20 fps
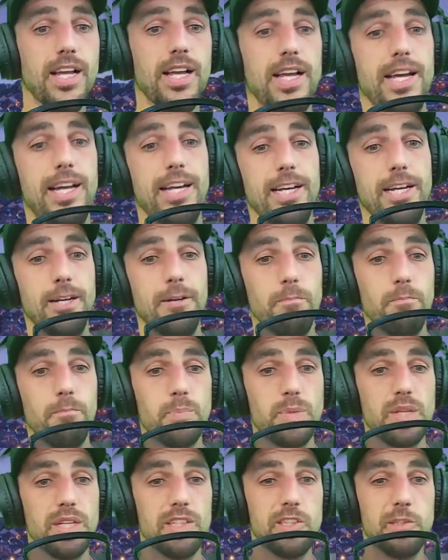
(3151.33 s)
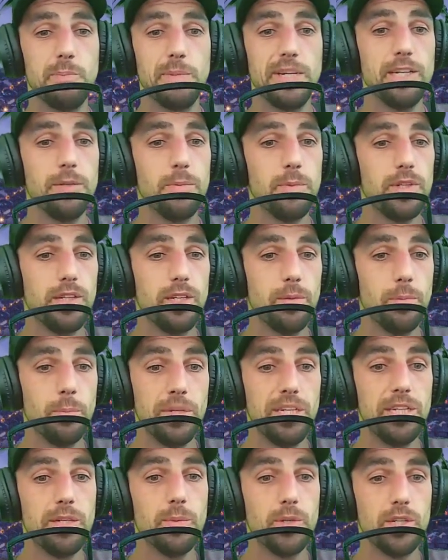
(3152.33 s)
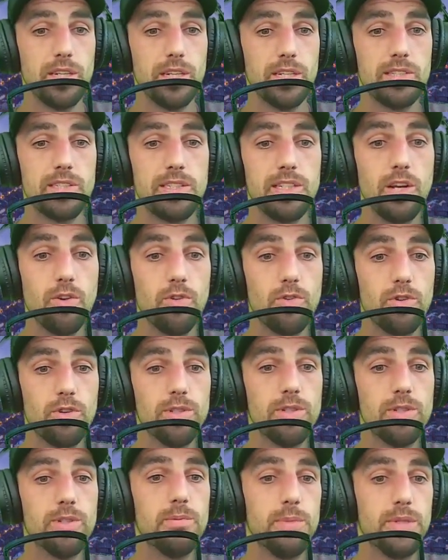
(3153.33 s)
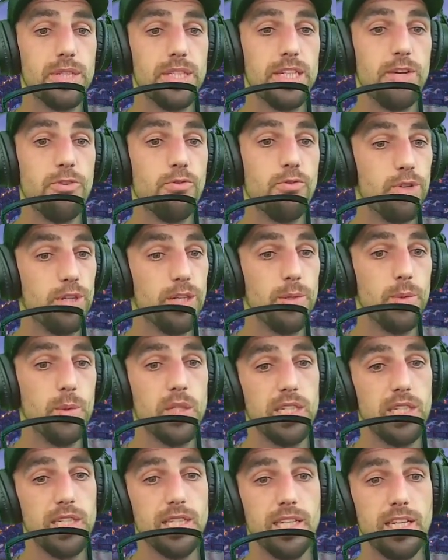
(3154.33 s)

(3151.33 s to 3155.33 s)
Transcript: Um, Spain, me- meanwhile, still run by right wing.